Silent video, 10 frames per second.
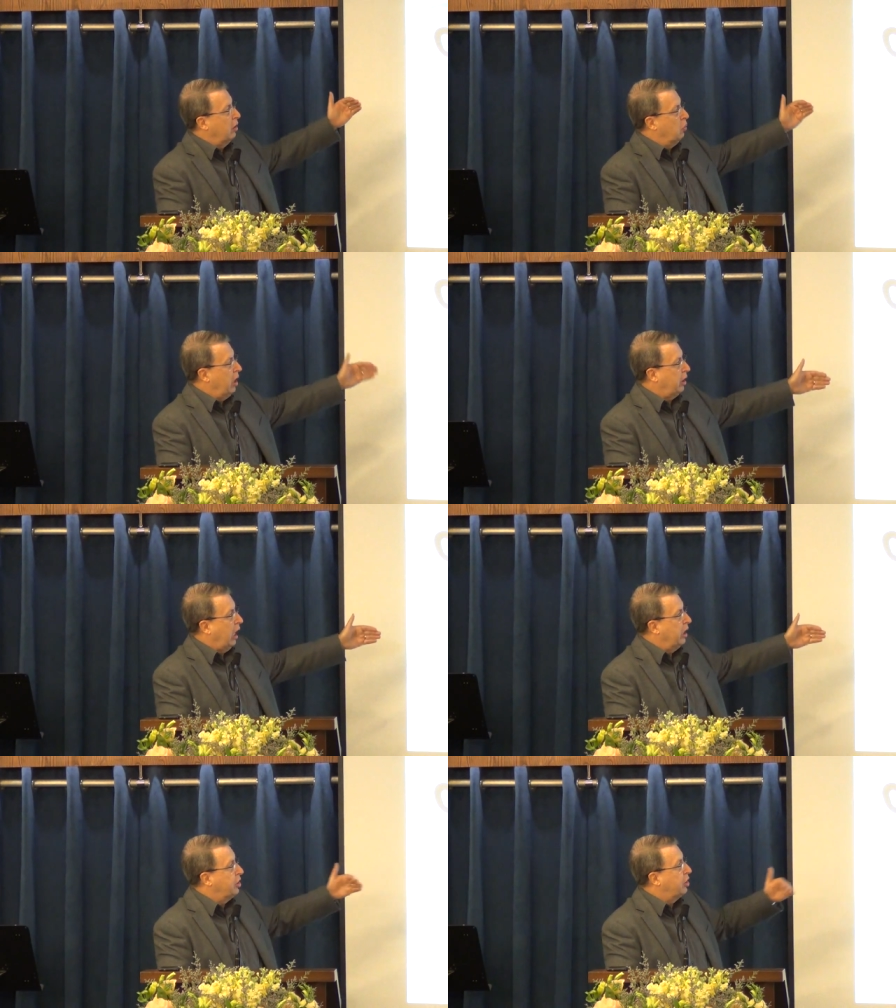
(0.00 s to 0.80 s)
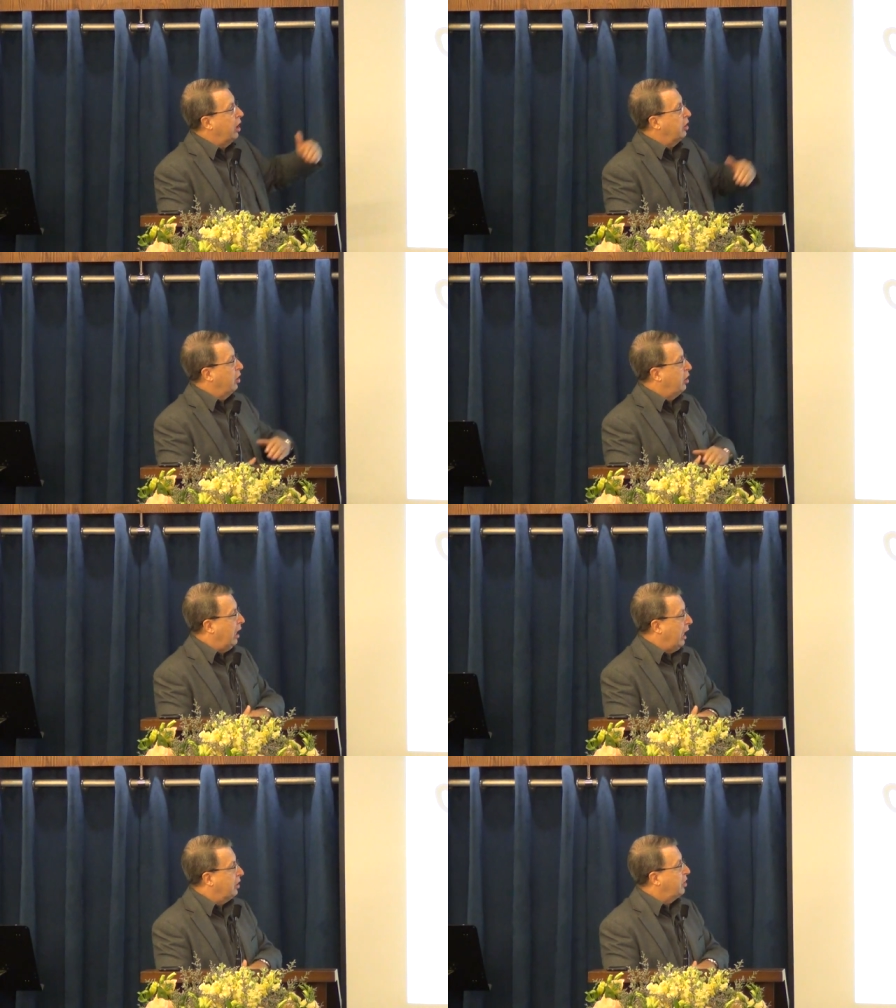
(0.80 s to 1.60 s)
what I started the
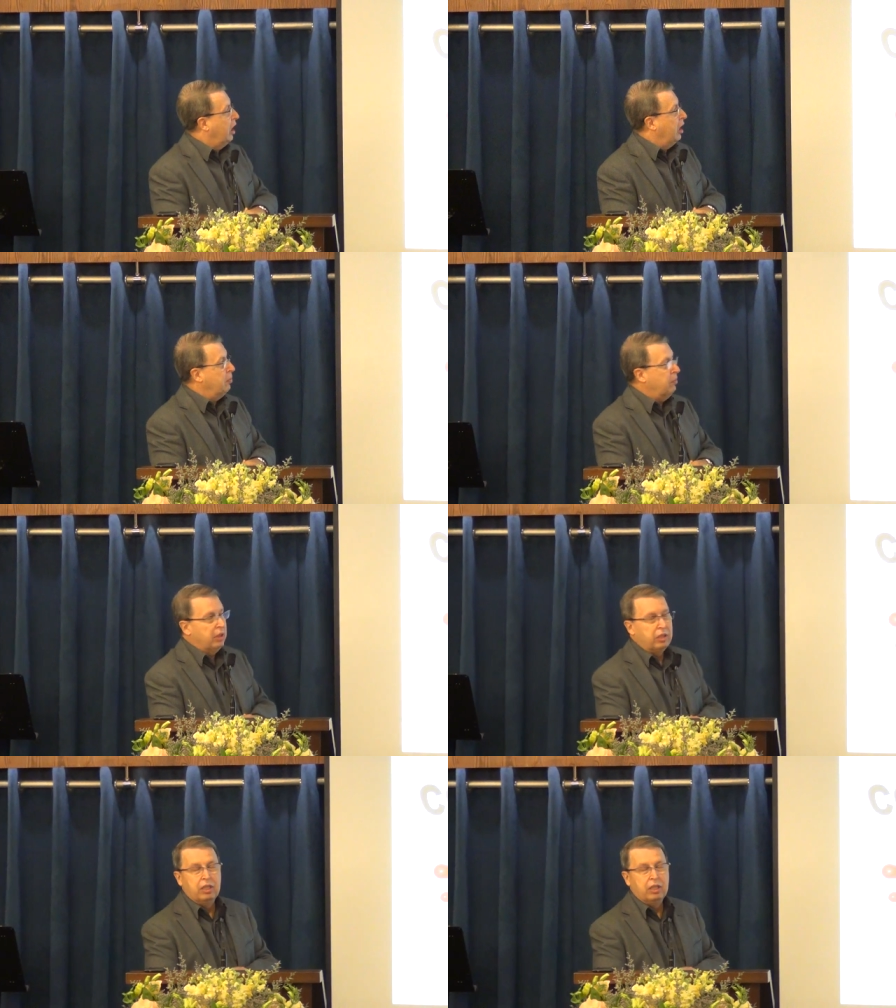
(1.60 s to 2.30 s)
last time,